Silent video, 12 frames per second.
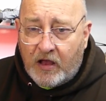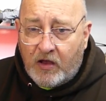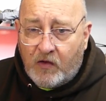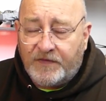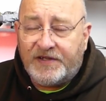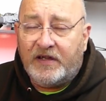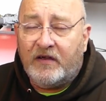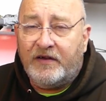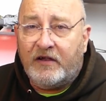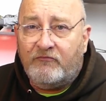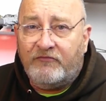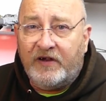obviously I
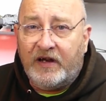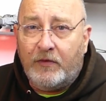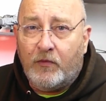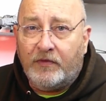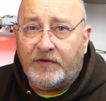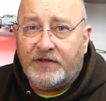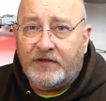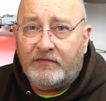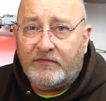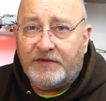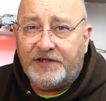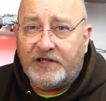don't really want
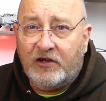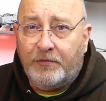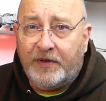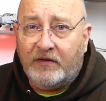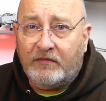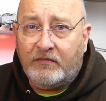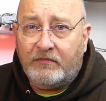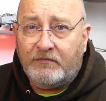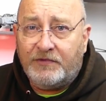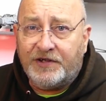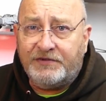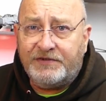Sluban
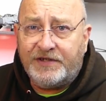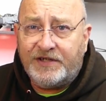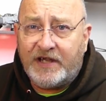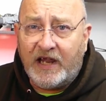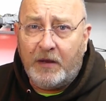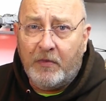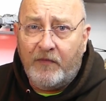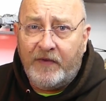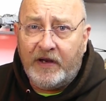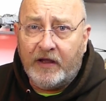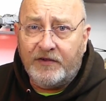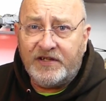just taking my
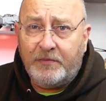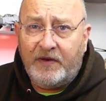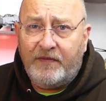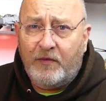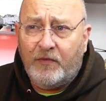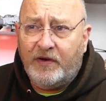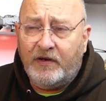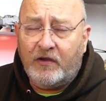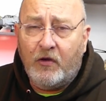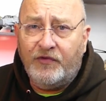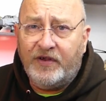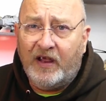videos. I mean, if they wanted to
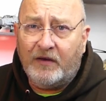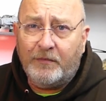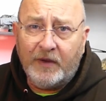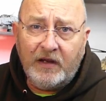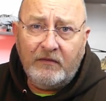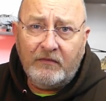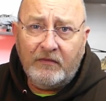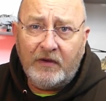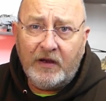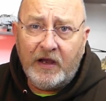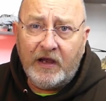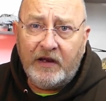contact me
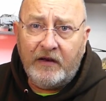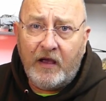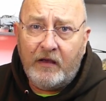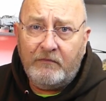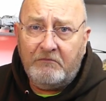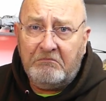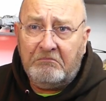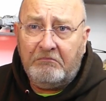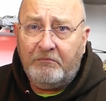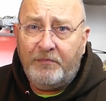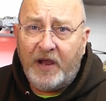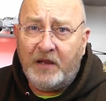and
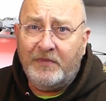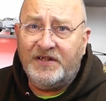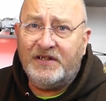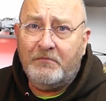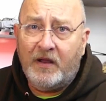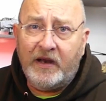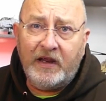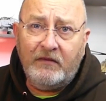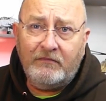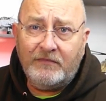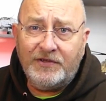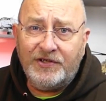pay me some money
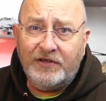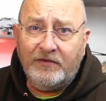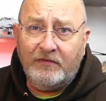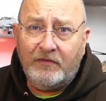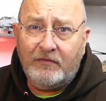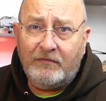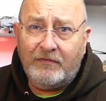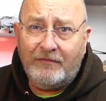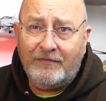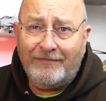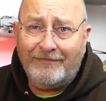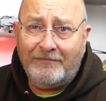to
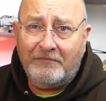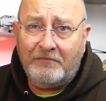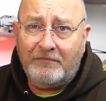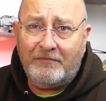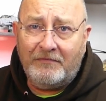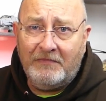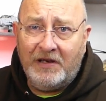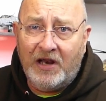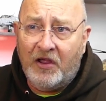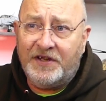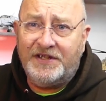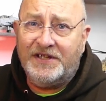
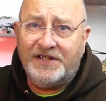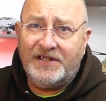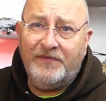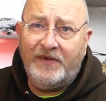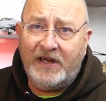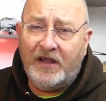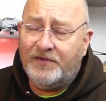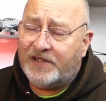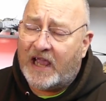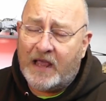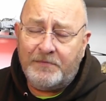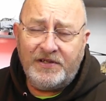license the videos,
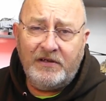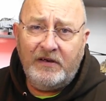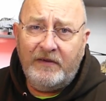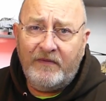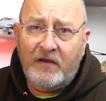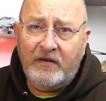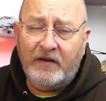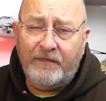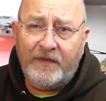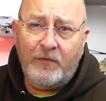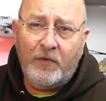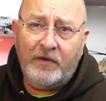absolutely fine. If
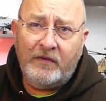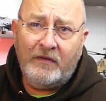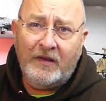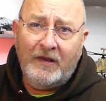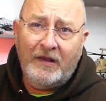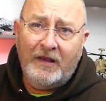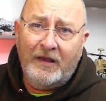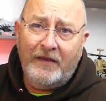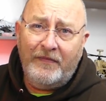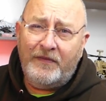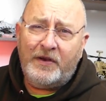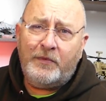they don't want
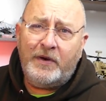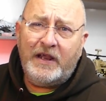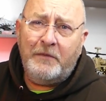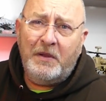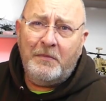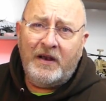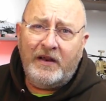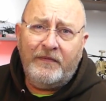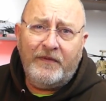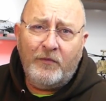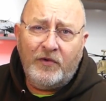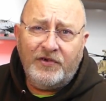to give me money, if
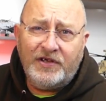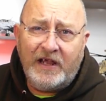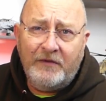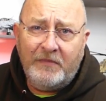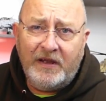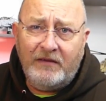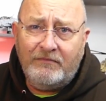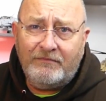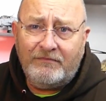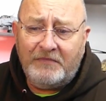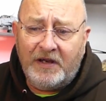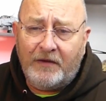they want to give me,
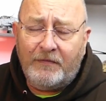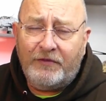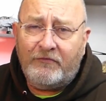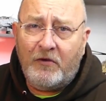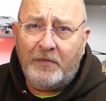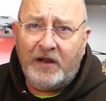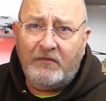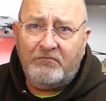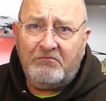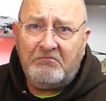throw me